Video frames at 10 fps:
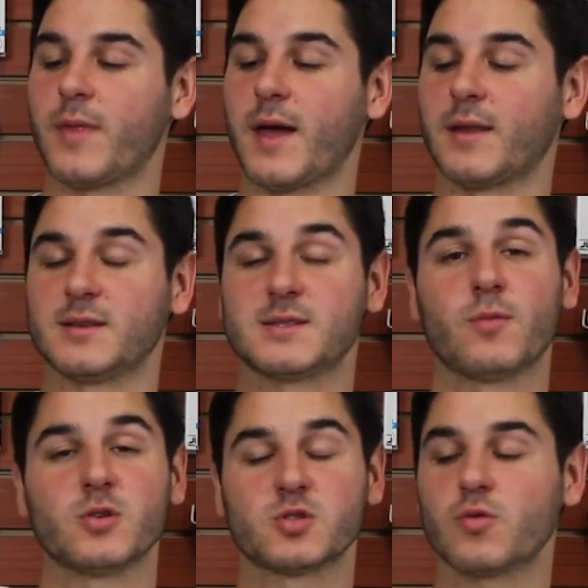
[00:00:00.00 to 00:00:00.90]
and the
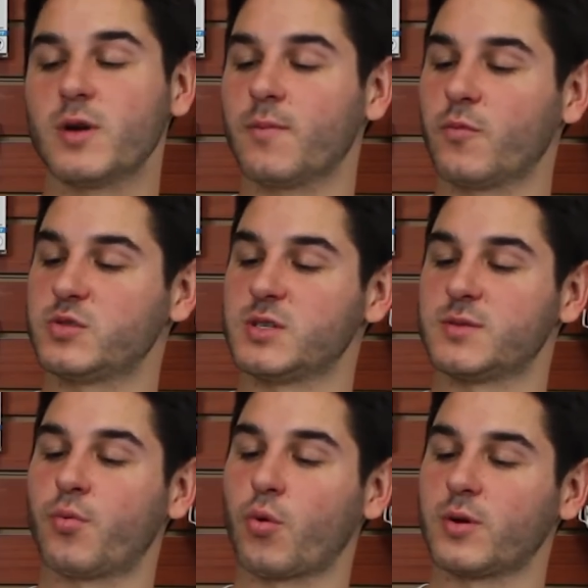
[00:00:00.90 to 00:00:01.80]
sidewall string, which is
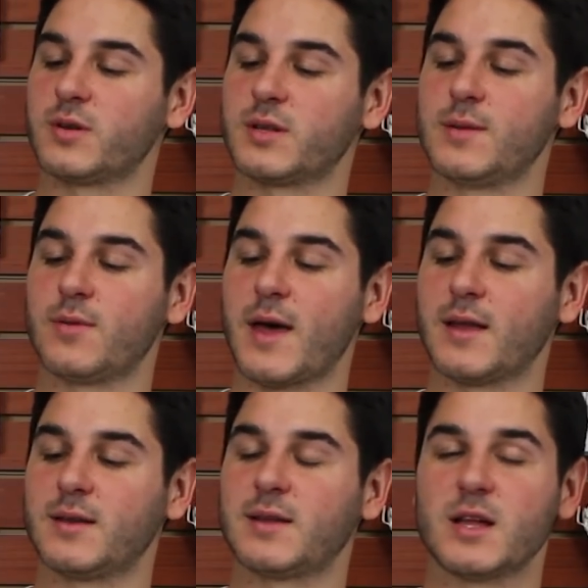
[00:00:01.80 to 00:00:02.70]
important to keep
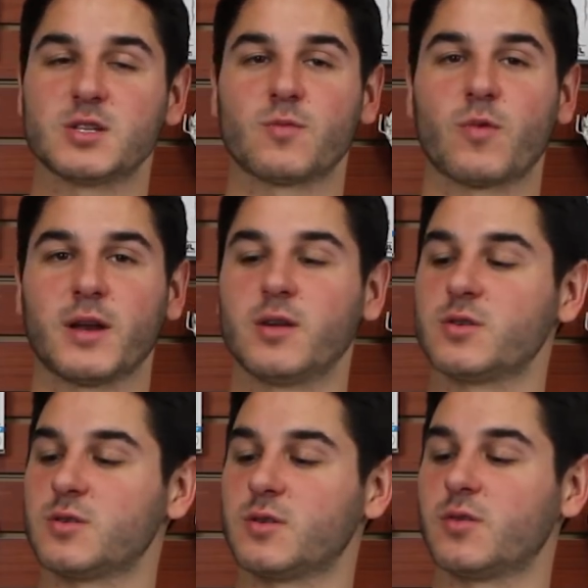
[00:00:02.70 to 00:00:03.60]
that tension right here
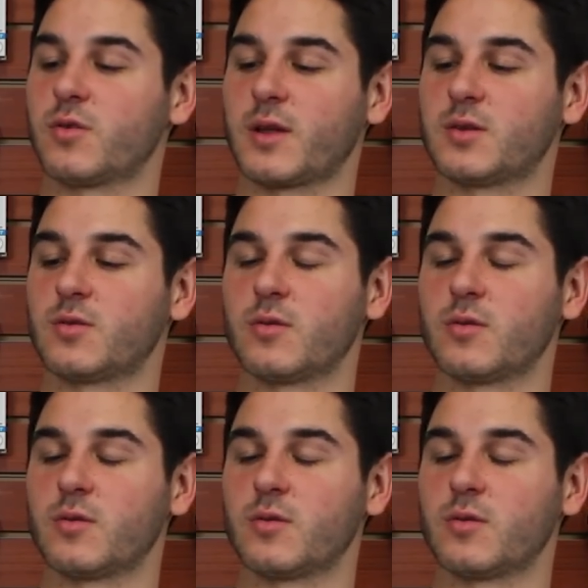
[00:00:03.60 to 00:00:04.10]
so they don't get too